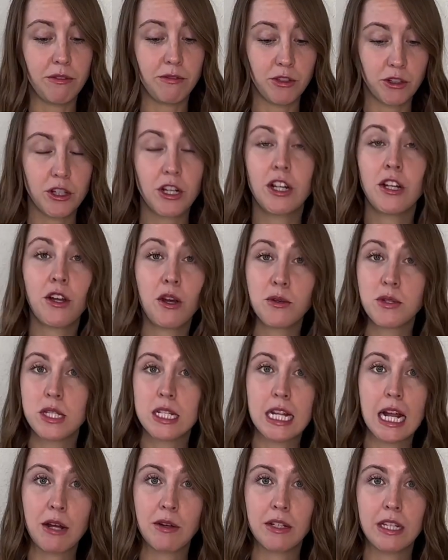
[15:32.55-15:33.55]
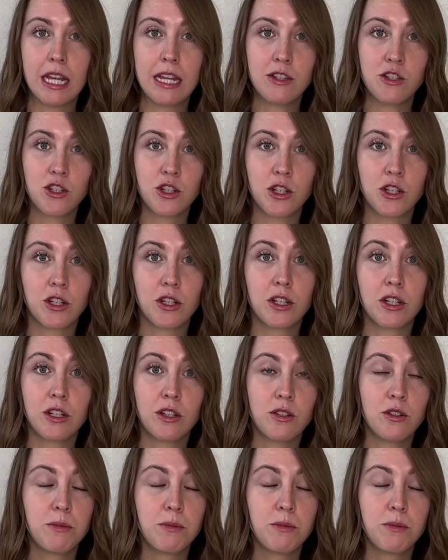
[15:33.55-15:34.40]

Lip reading: you're going to go sit out in nature,